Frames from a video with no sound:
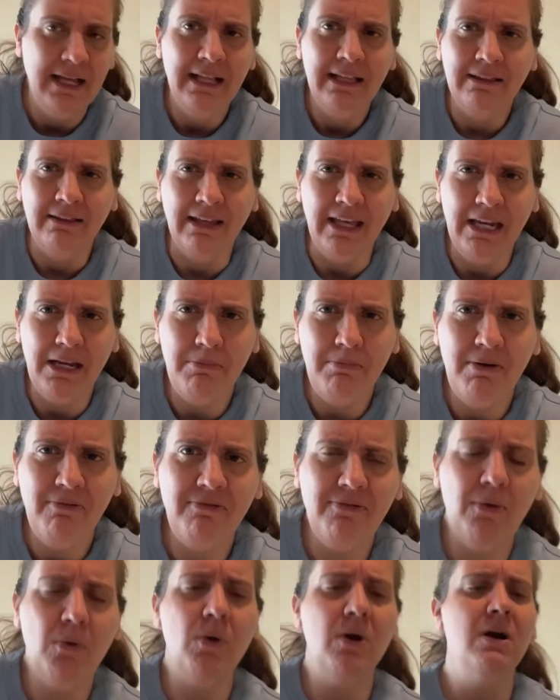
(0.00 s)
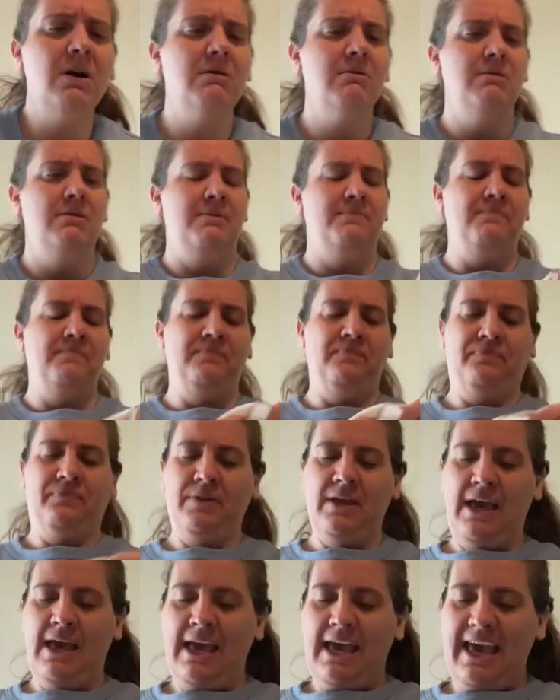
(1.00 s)
linen before.
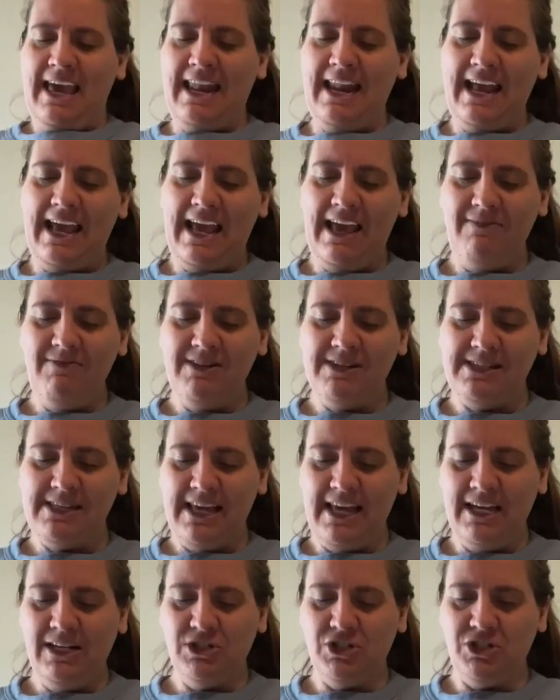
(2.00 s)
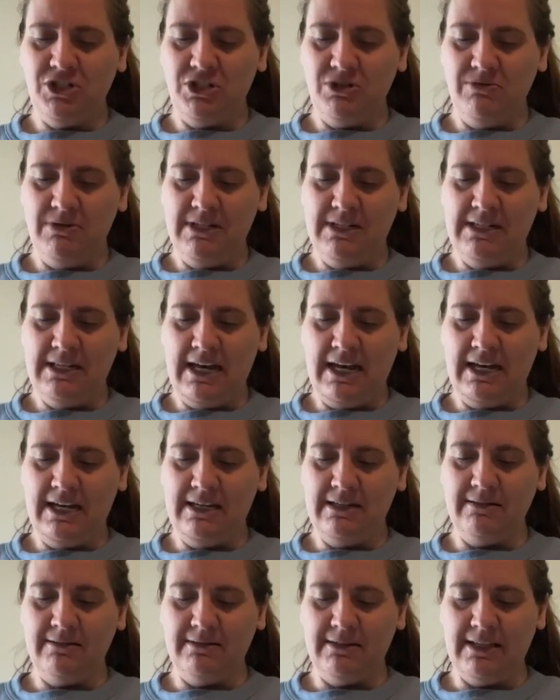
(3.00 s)
And I have this XJU
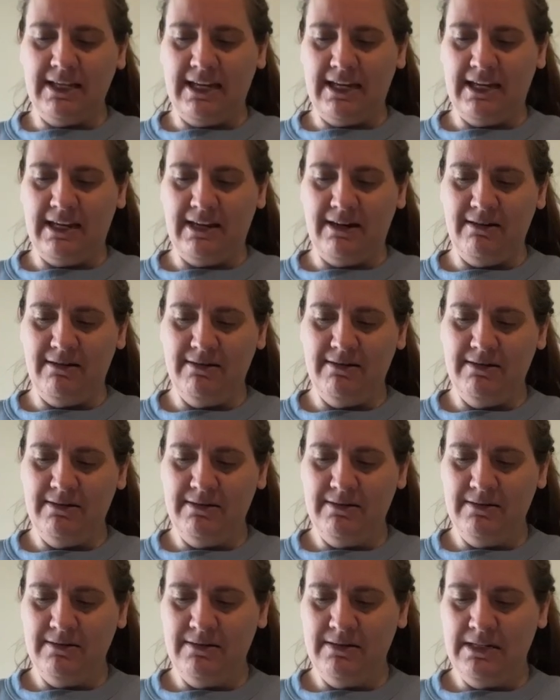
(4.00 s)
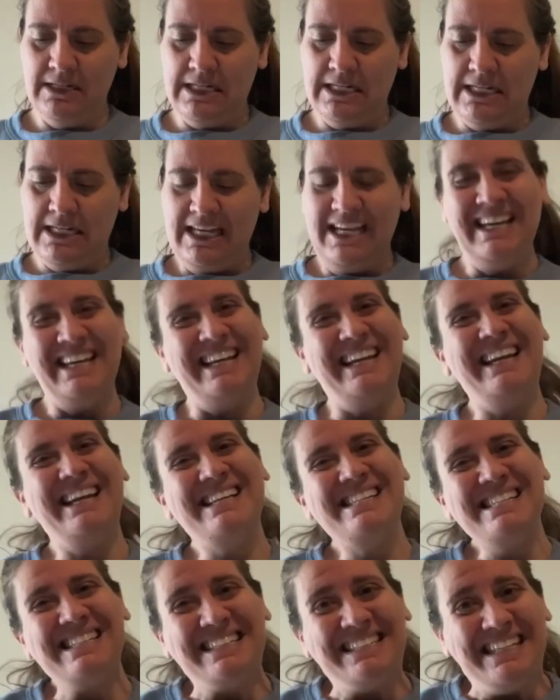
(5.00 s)
design linen, and it
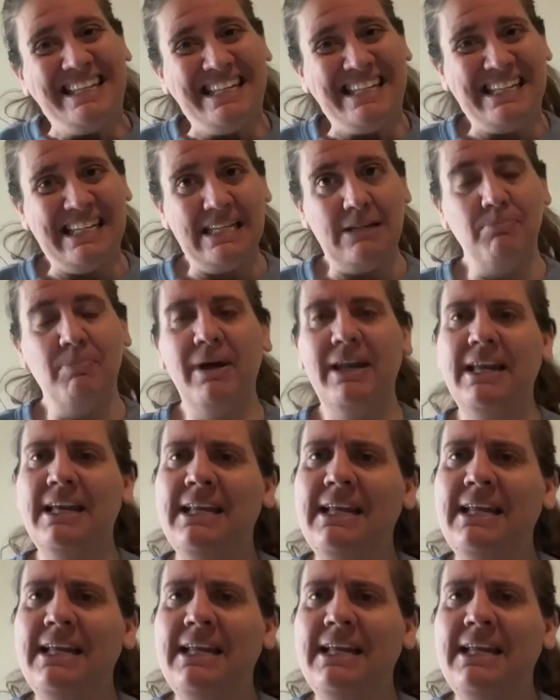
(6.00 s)
is linen, but it